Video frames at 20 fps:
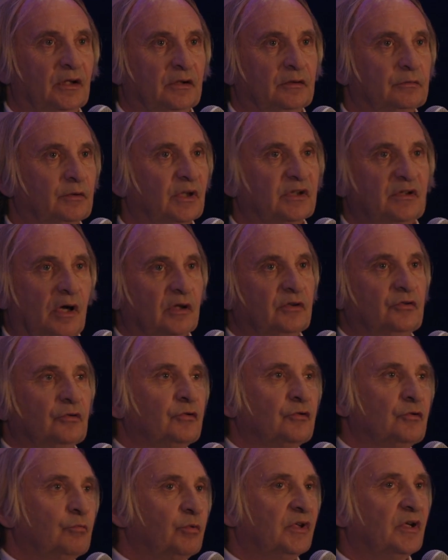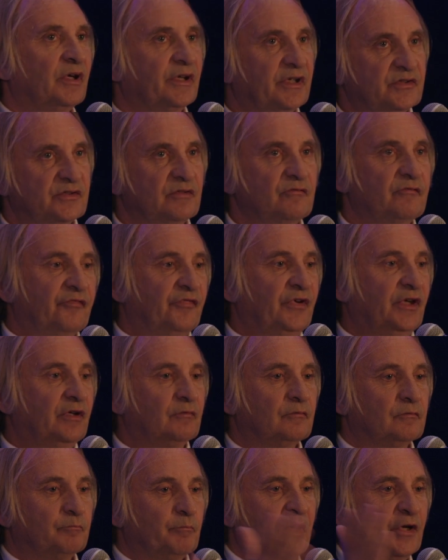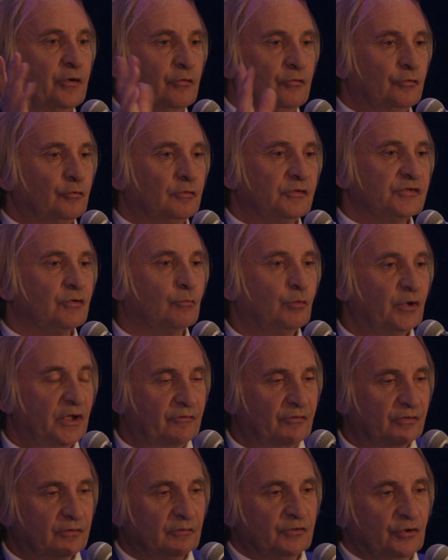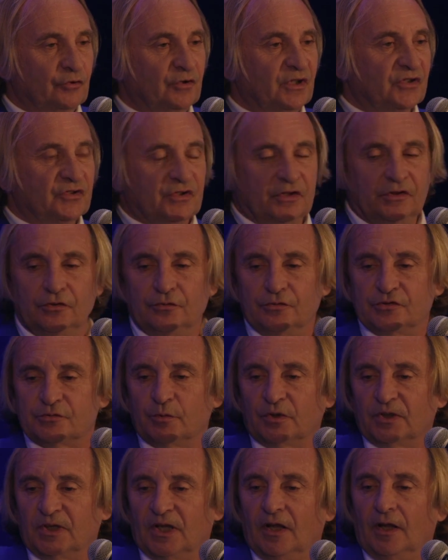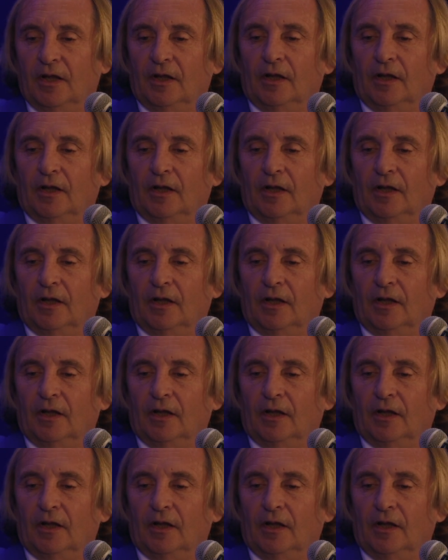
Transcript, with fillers: oh, I, got, I don't know what that is in feet, poundals or whatever units you use, but